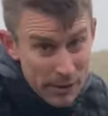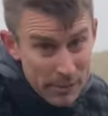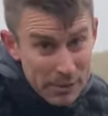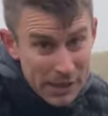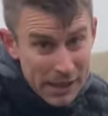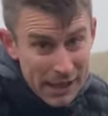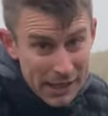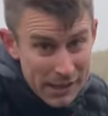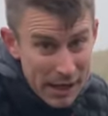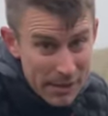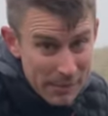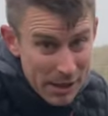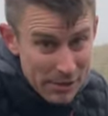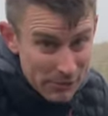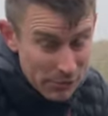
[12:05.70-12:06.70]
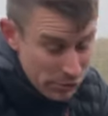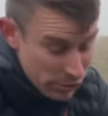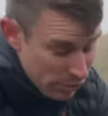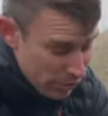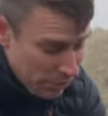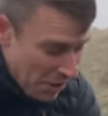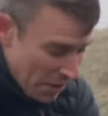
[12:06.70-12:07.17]
I need them, that's for
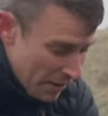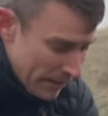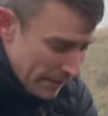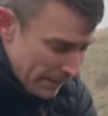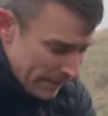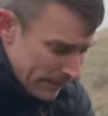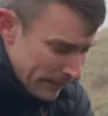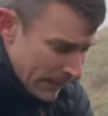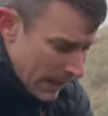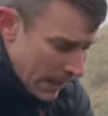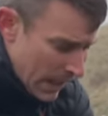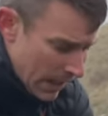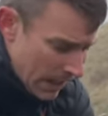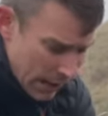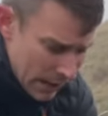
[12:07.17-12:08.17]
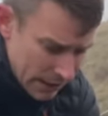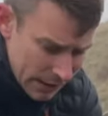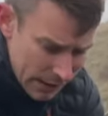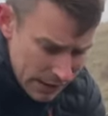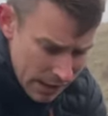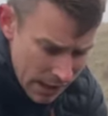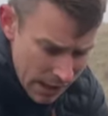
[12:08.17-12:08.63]
sure. And
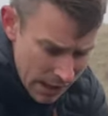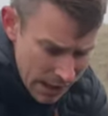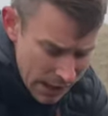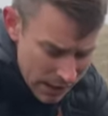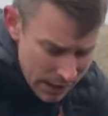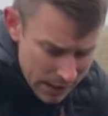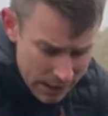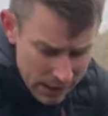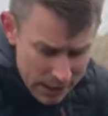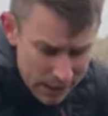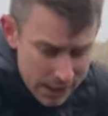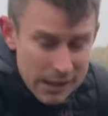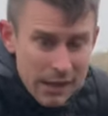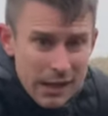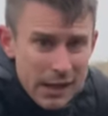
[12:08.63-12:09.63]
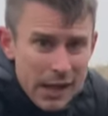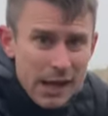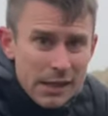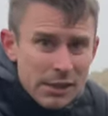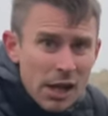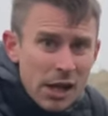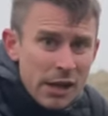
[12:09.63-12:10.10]
the other thing is